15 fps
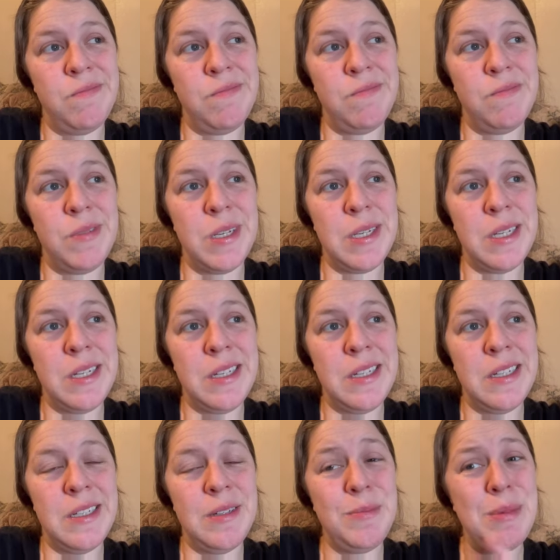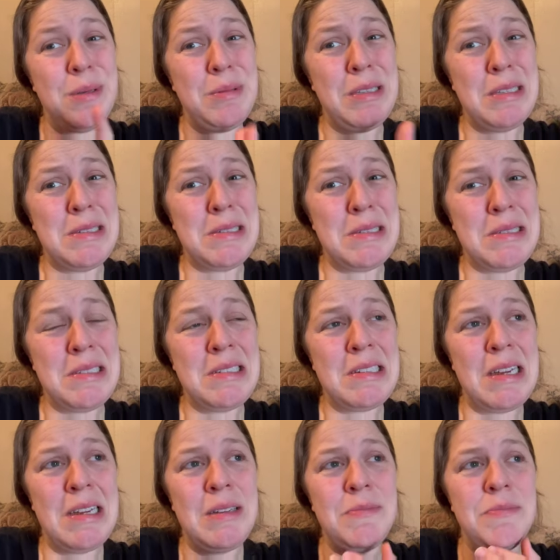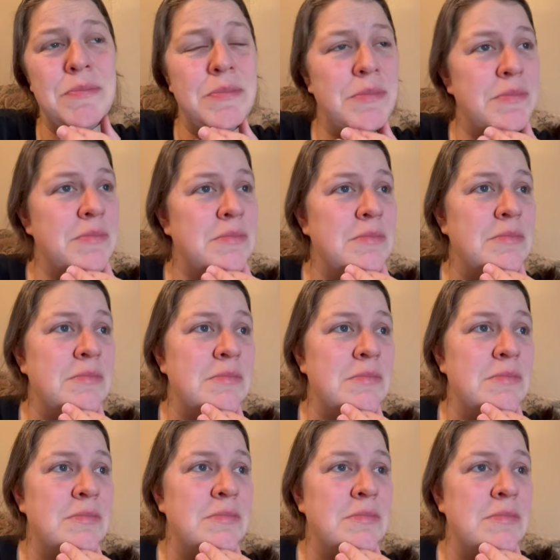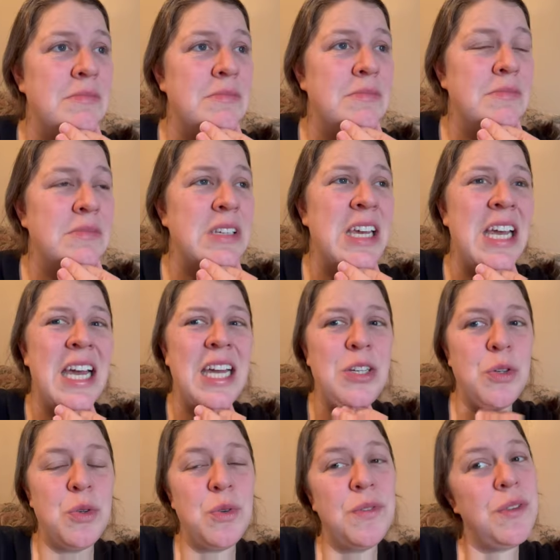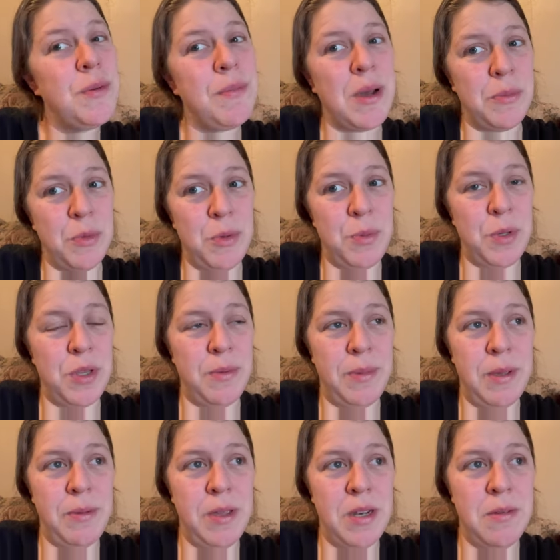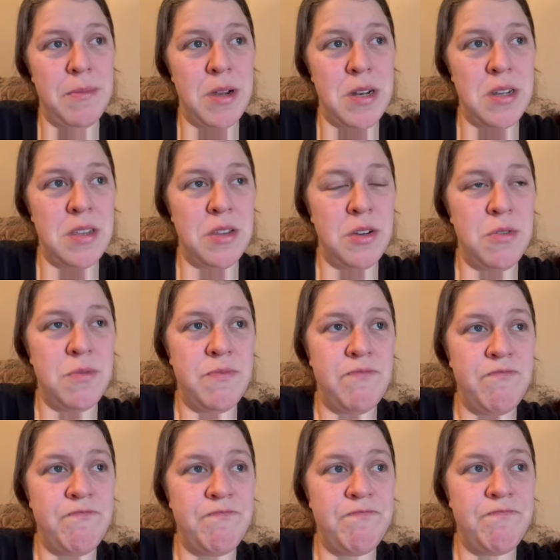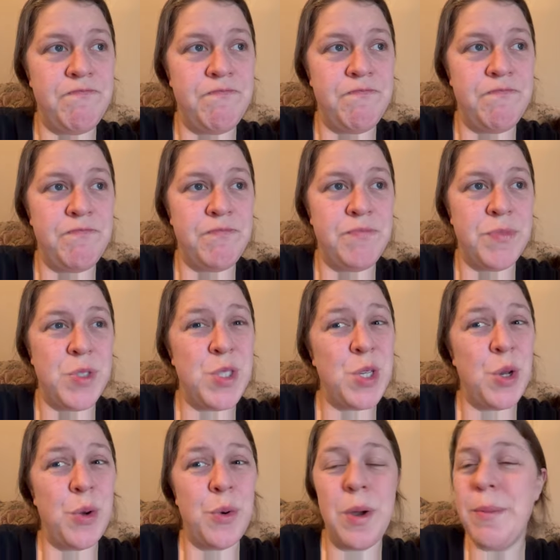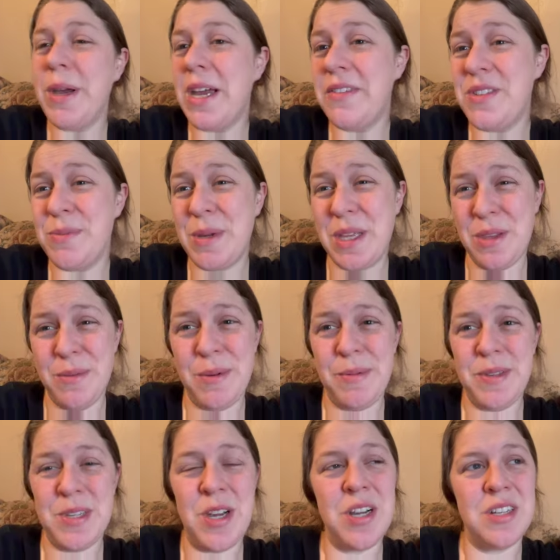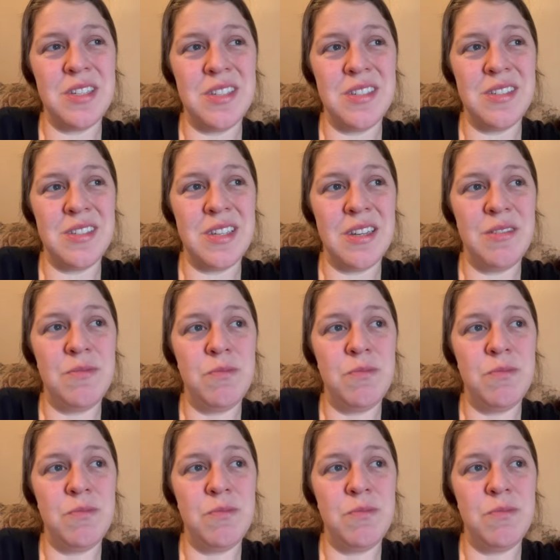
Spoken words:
But maybe this is the time. I don't know if the mom would put the baby in a bonnet though. So I might have to make the baby socks instead.